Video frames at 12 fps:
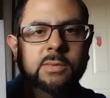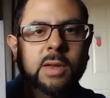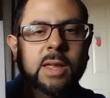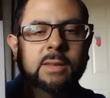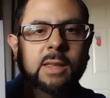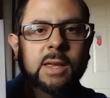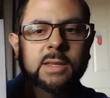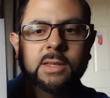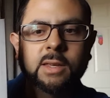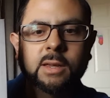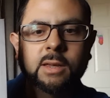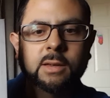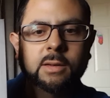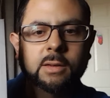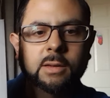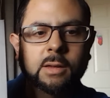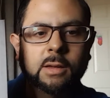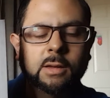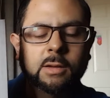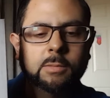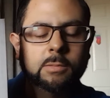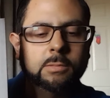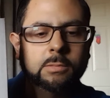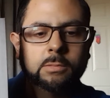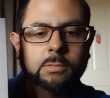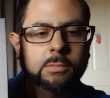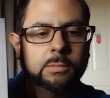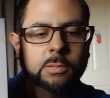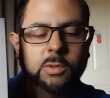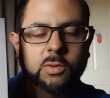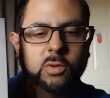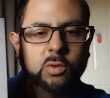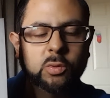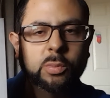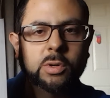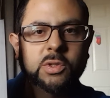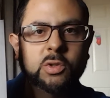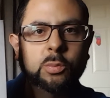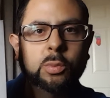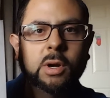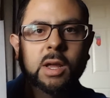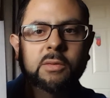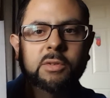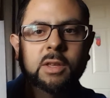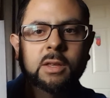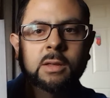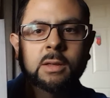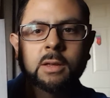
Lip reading: fantastic. Super heavy.